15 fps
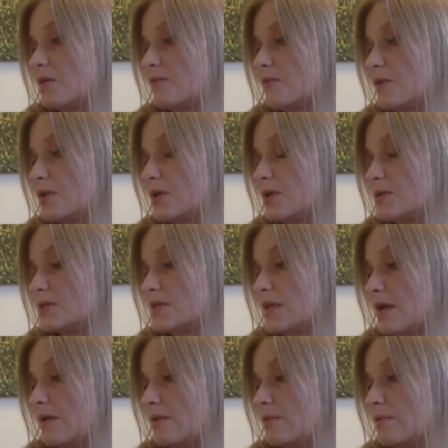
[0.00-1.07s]
For years
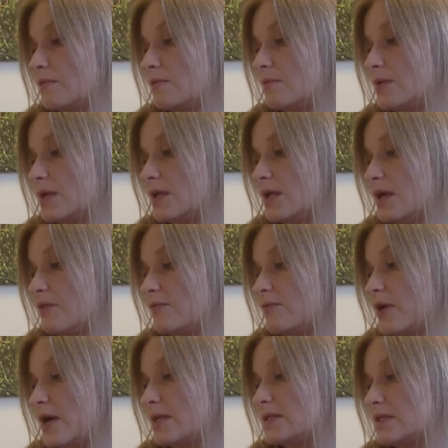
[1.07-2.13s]
now, we have
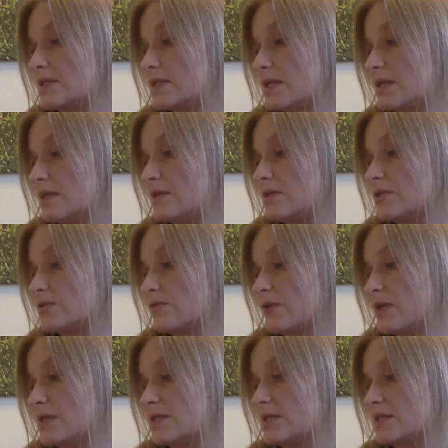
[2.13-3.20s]
practiced English
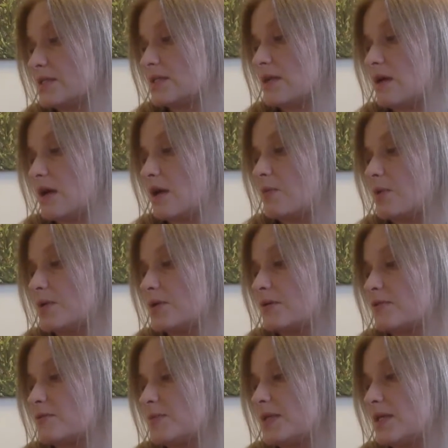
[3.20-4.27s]
phrases. I wonder
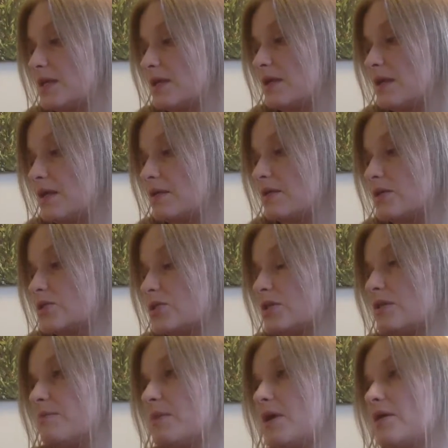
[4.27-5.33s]
if speaking English
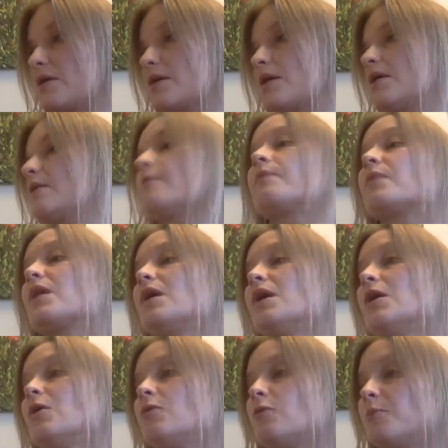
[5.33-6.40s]
in America
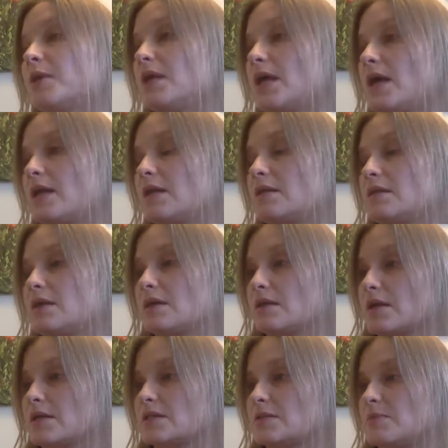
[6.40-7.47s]
will be anything
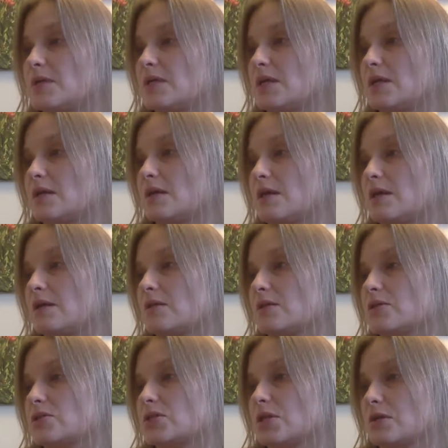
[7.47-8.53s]
like speaking
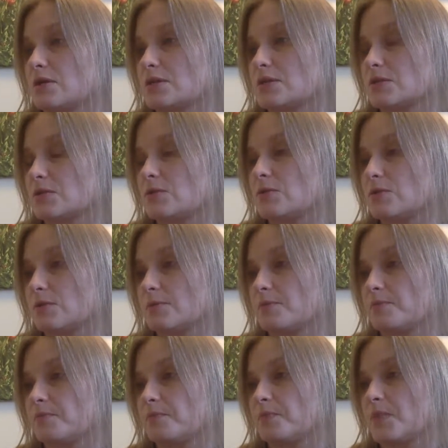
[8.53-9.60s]
English here at school.
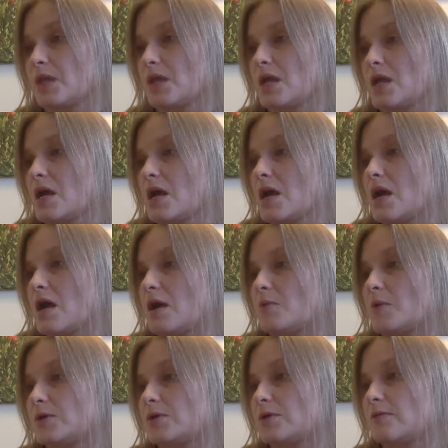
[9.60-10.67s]
I
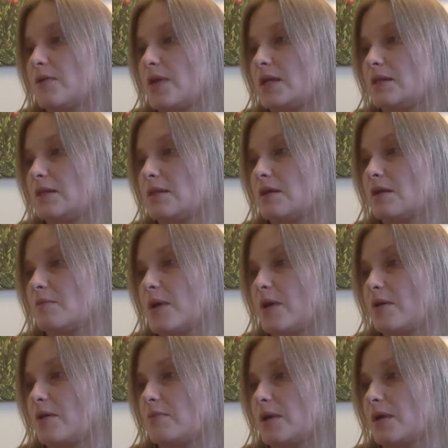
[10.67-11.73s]
wonder if anything
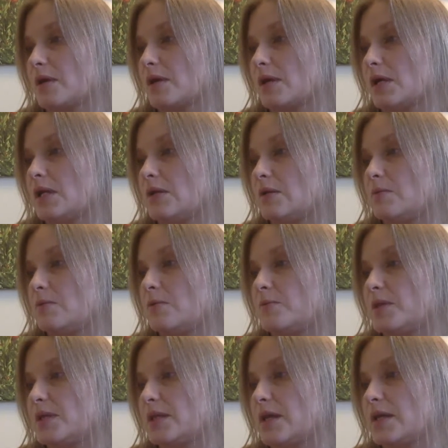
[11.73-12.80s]
about America will
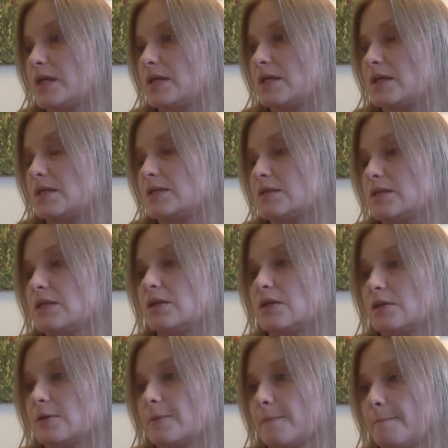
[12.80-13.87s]
be like it is
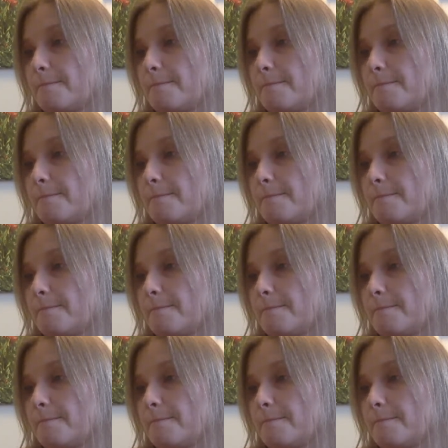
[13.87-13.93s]
here.